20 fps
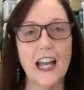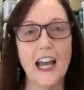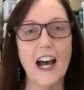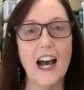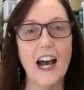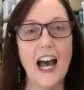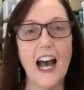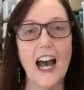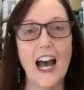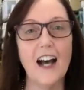How,
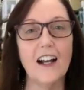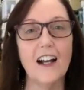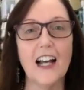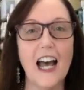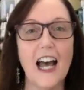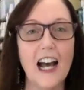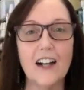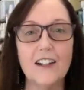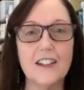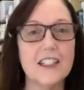how,
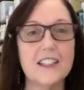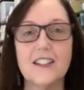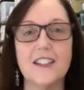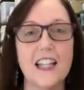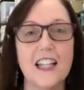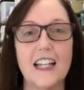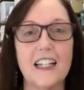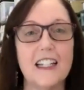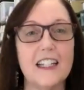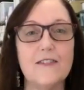how does
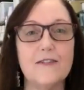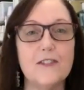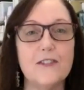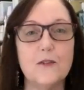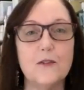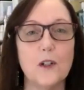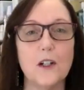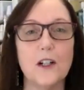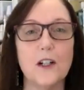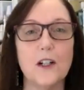that
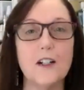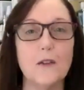even work?